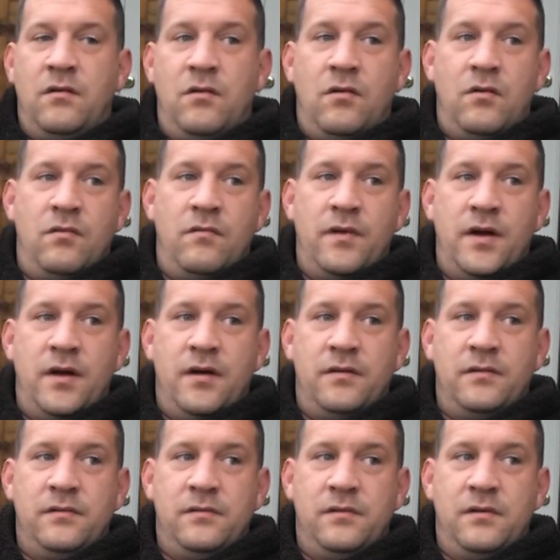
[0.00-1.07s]
or
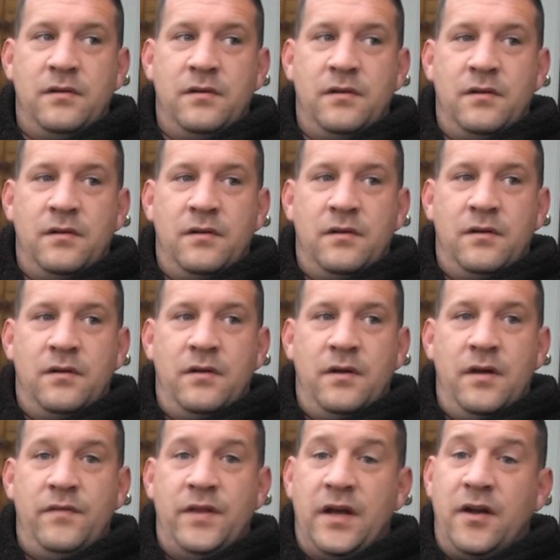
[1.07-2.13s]

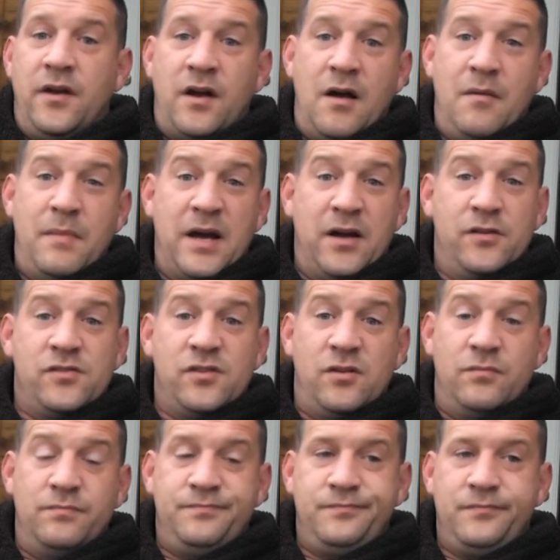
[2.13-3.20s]
if they're going to come back at
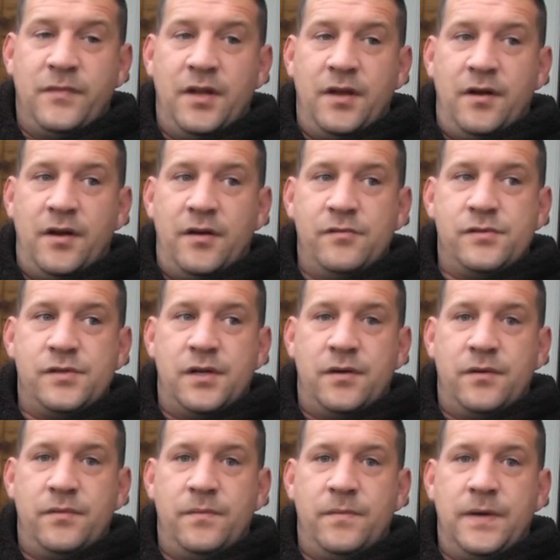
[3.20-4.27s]
all, so
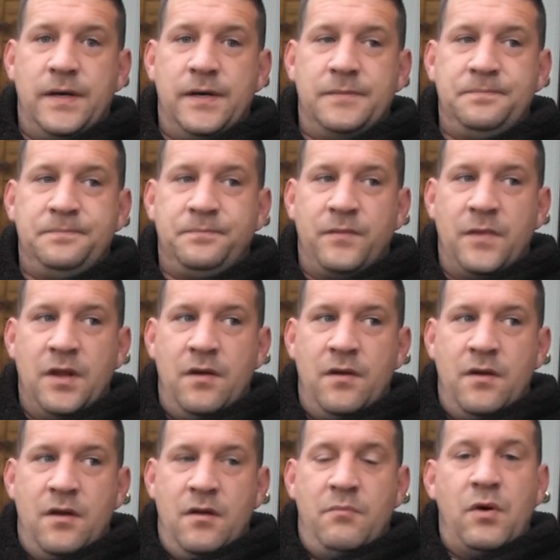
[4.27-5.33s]

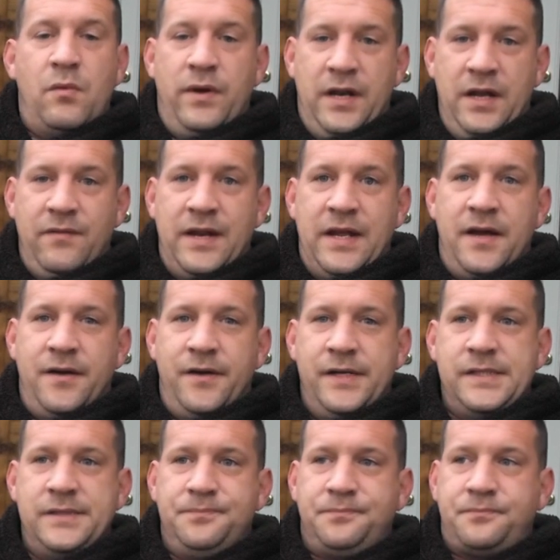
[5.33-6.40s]
but we'll leave it there,
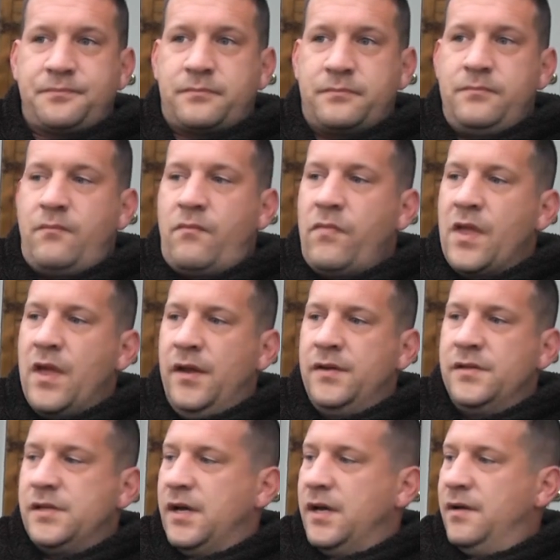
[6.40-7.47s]
guys,
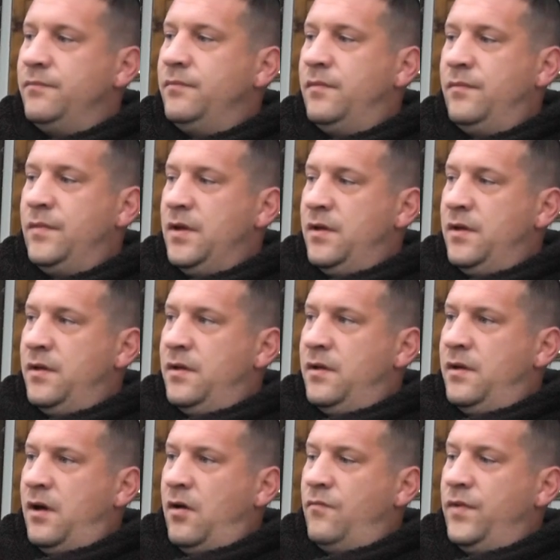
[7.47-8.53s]
and
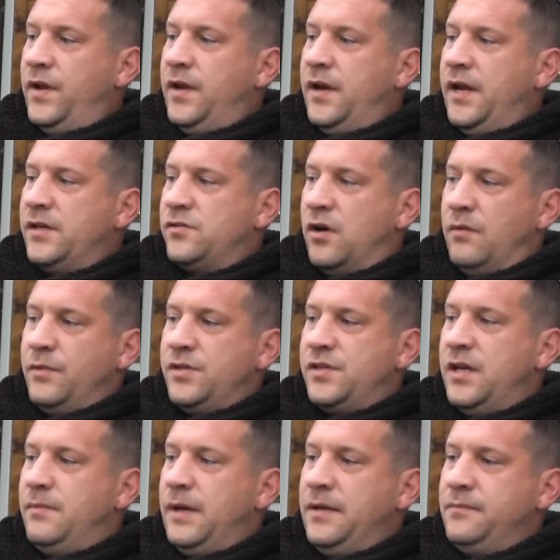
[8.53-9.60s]
hopefully the next time you
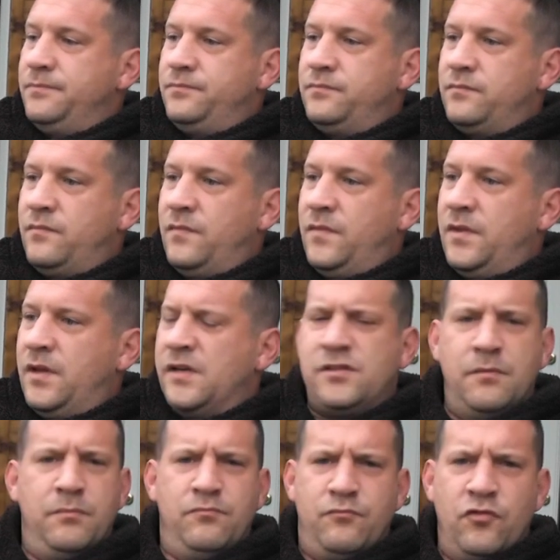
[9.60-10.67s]
see me, there's
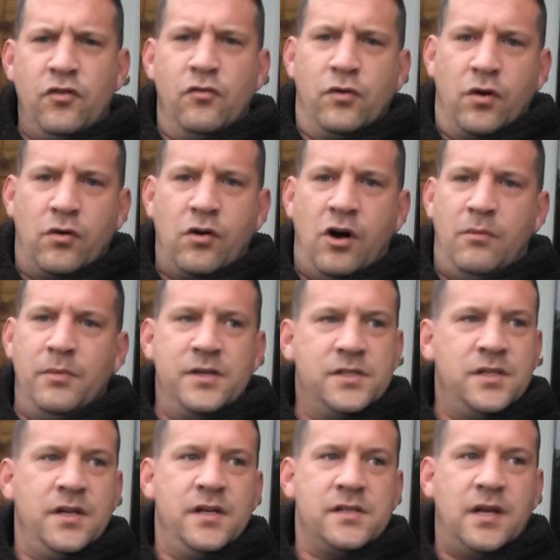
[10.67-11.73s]
some real good commons
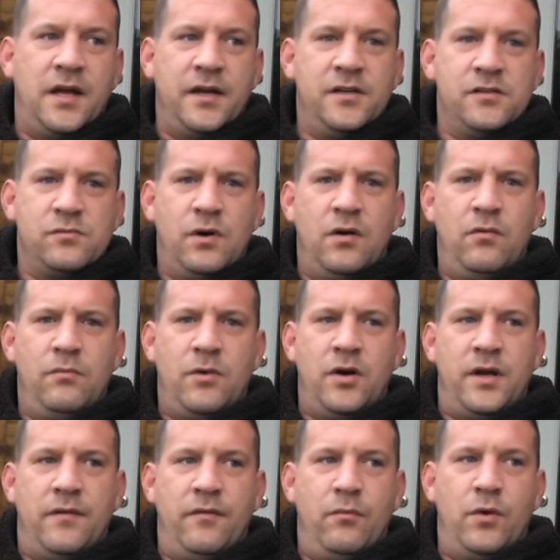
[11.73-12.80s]
in this lake as well. I'm
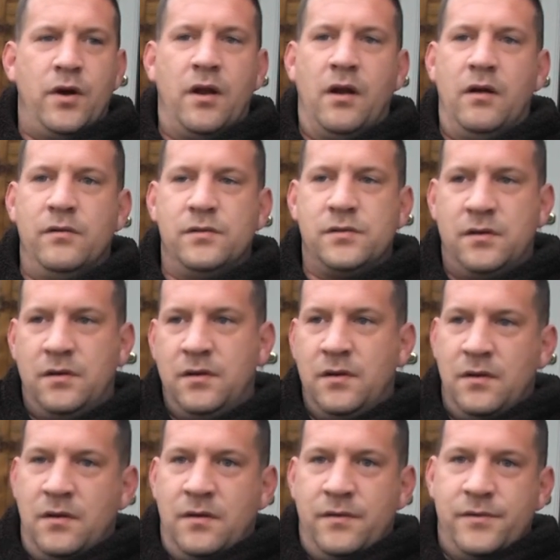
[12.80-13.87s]
having one of those,
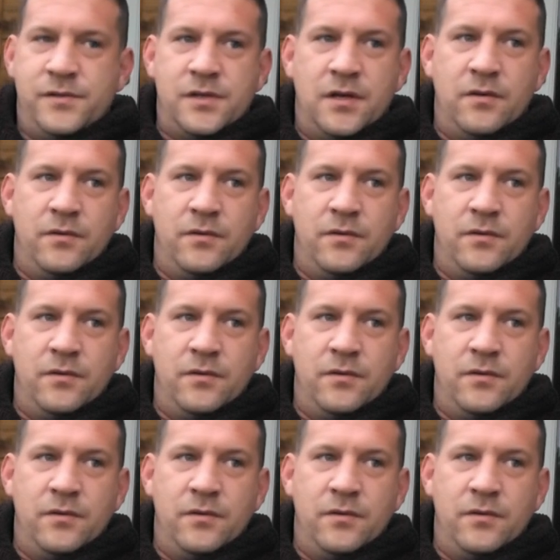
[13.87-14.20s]
so